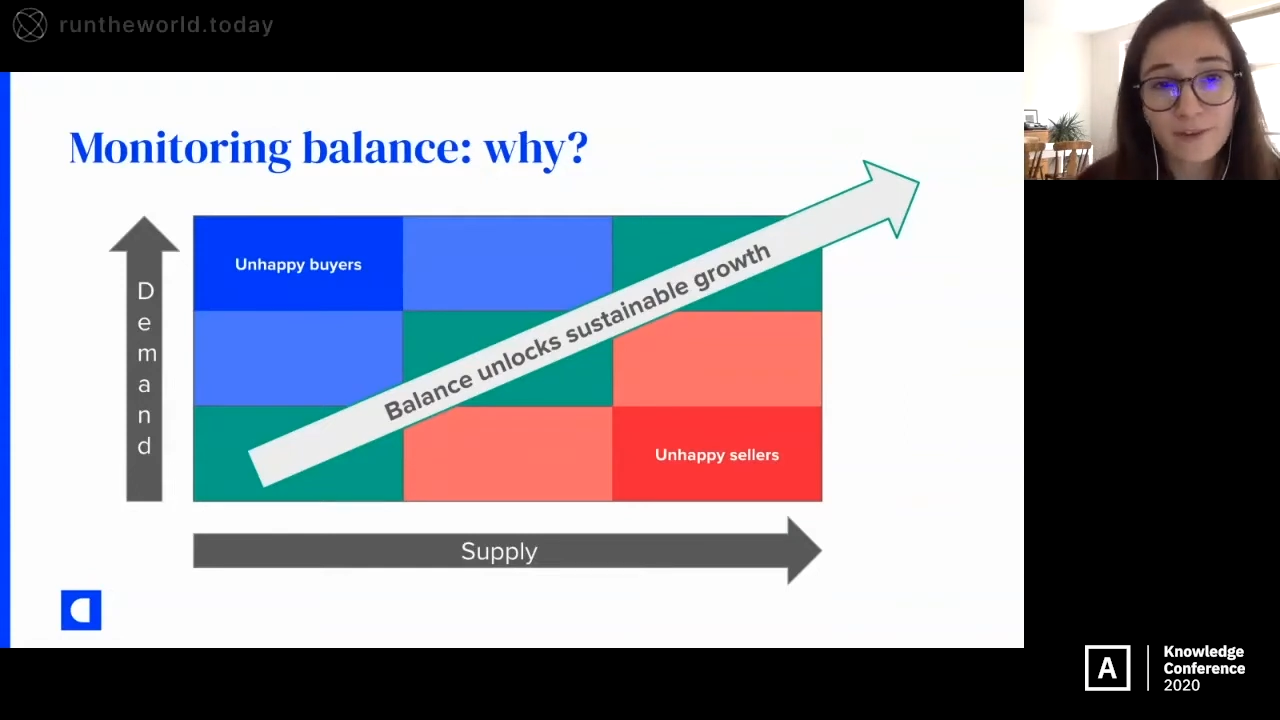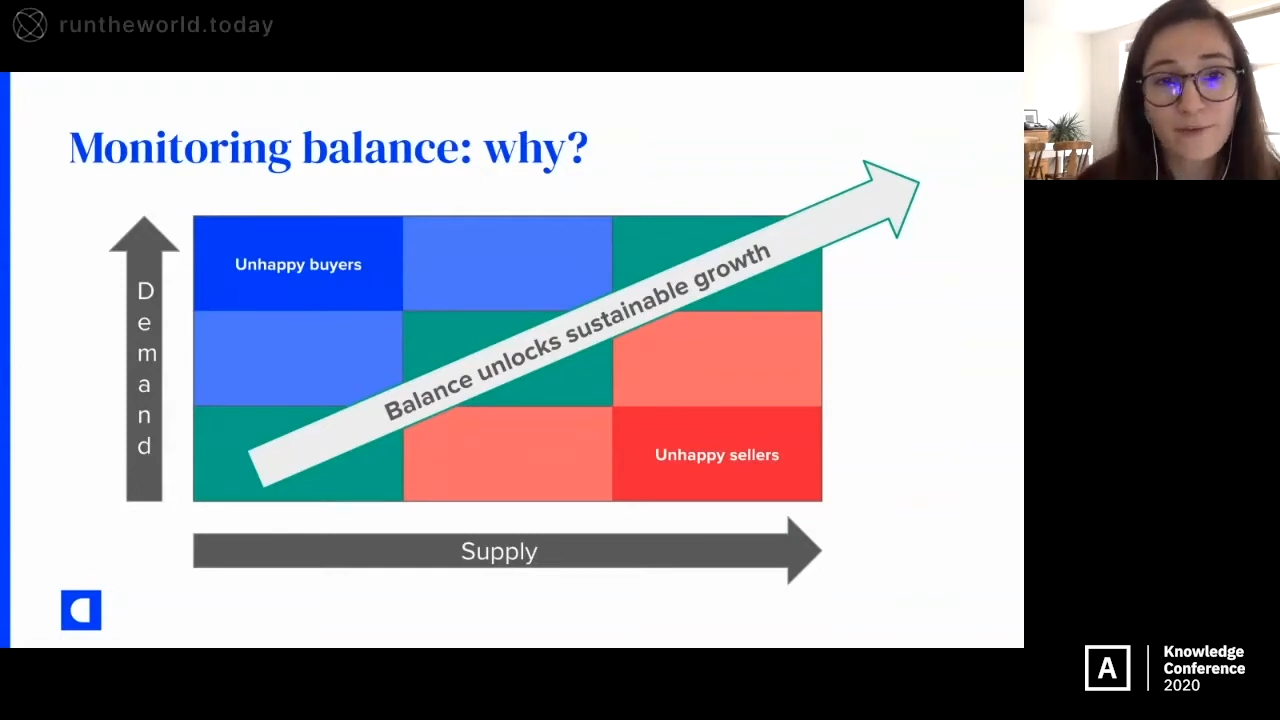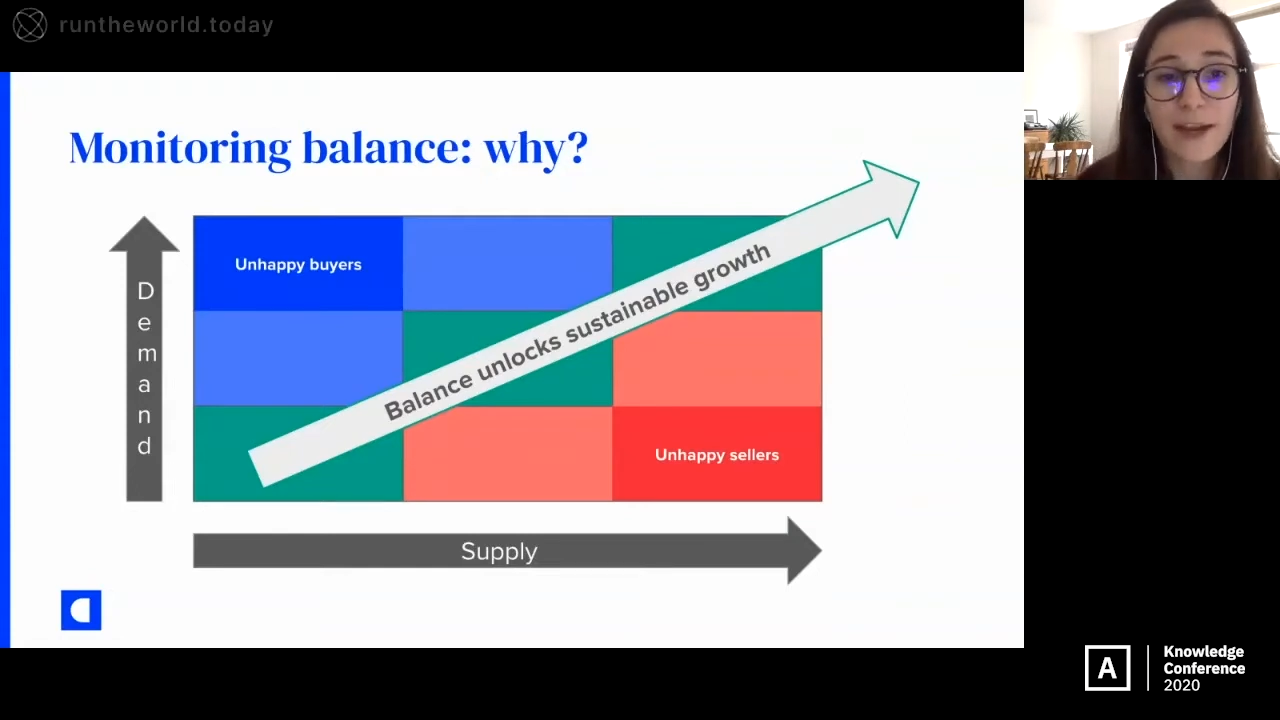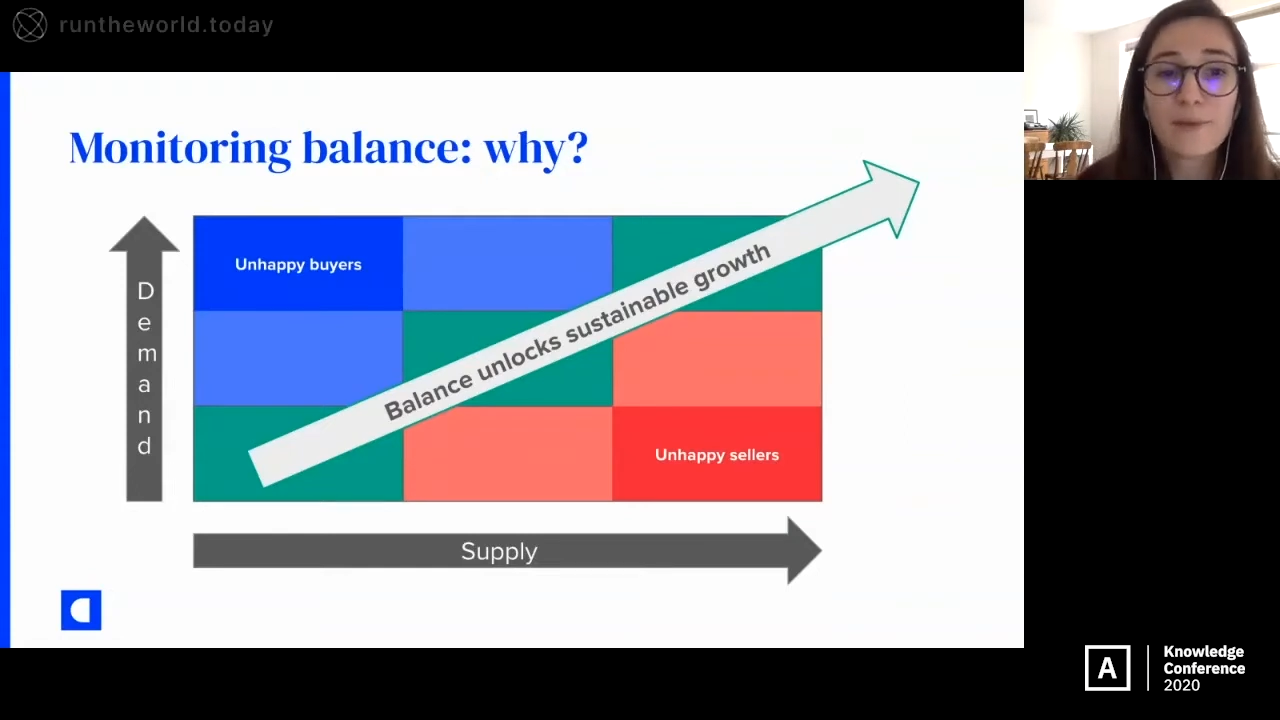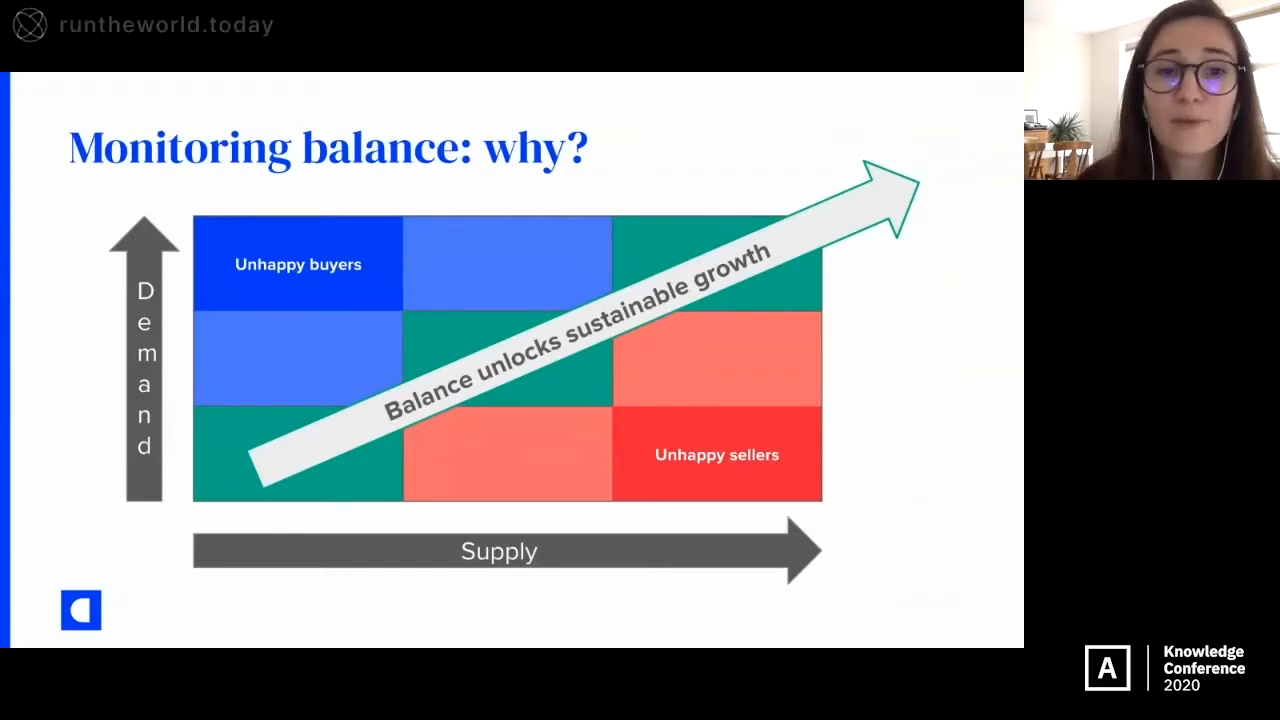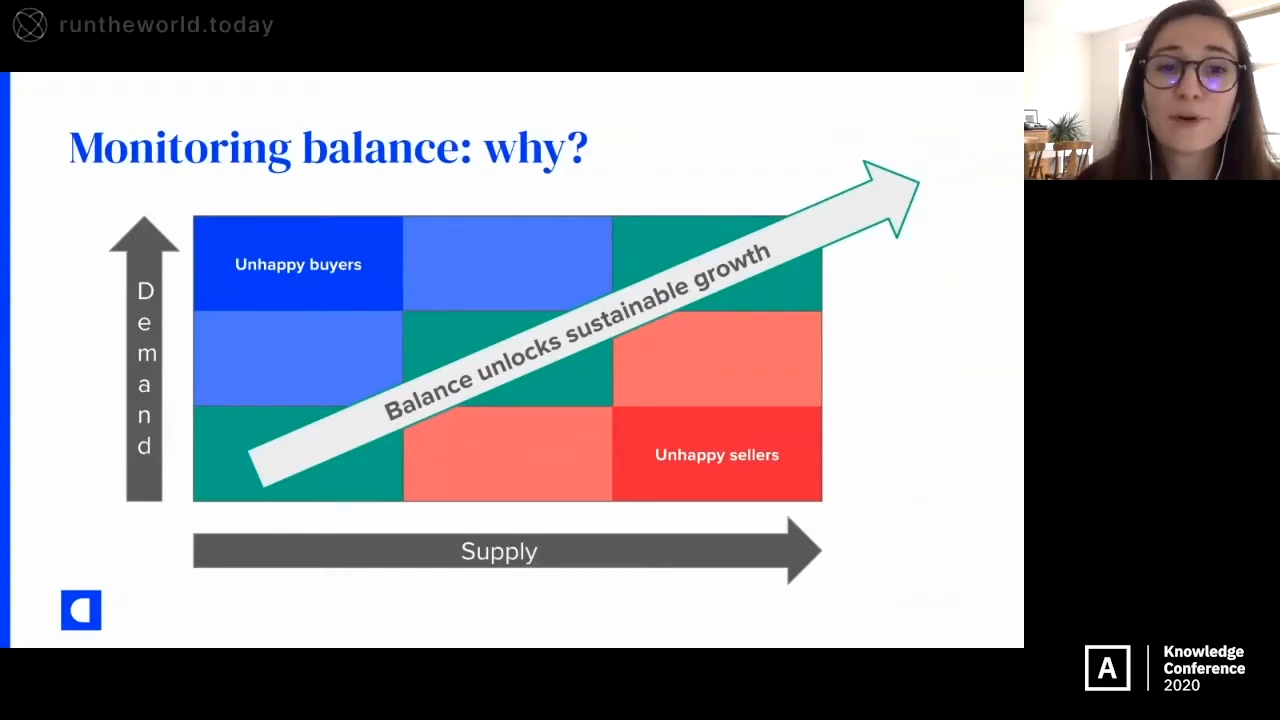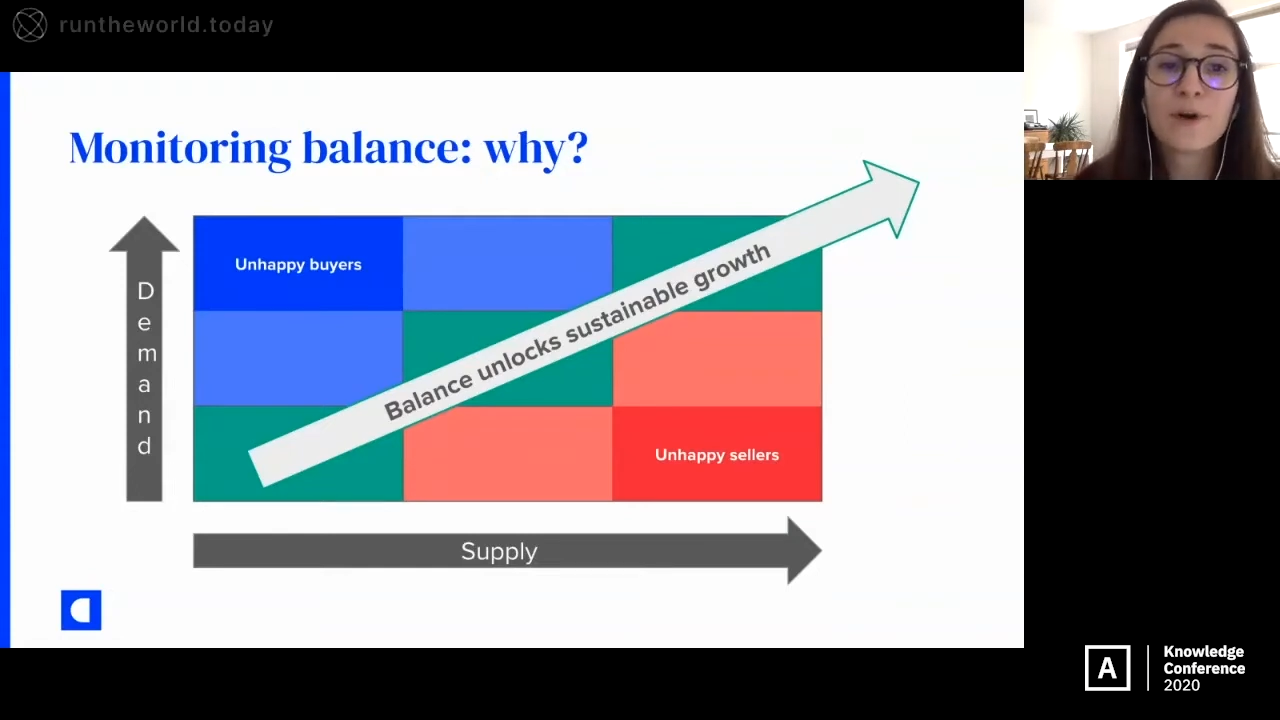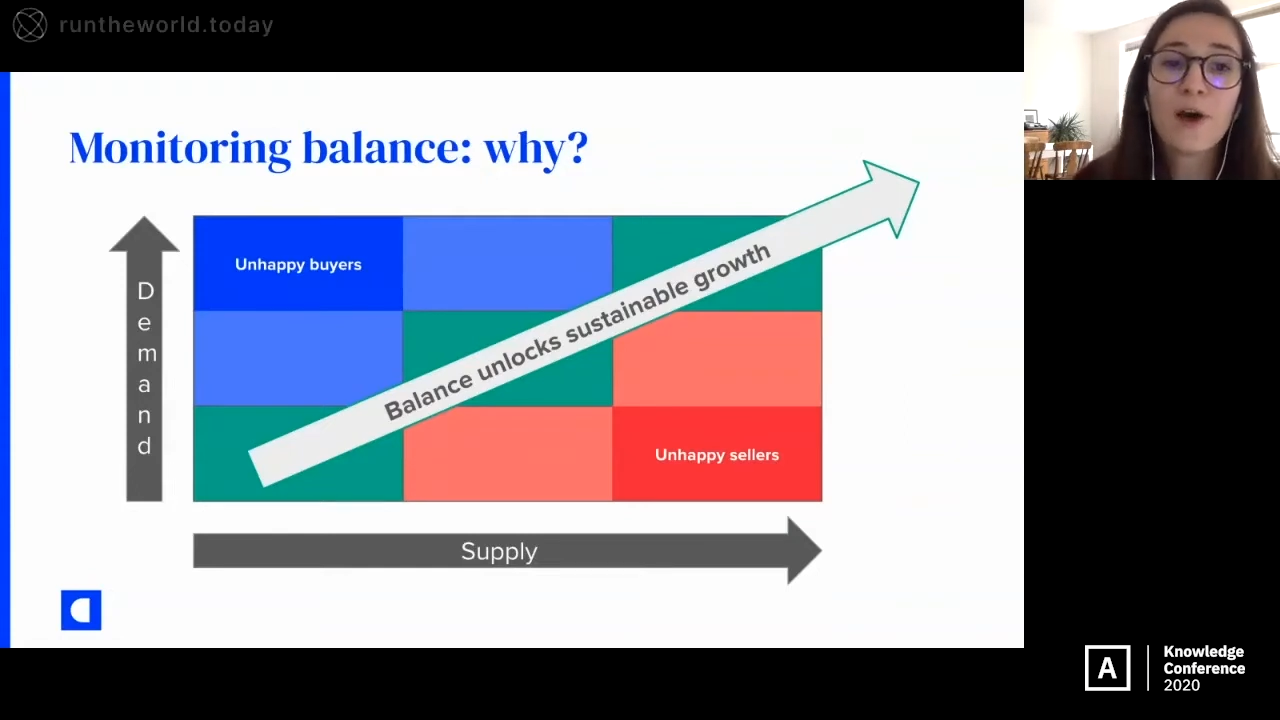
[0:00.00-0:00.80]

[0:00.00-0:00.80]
available,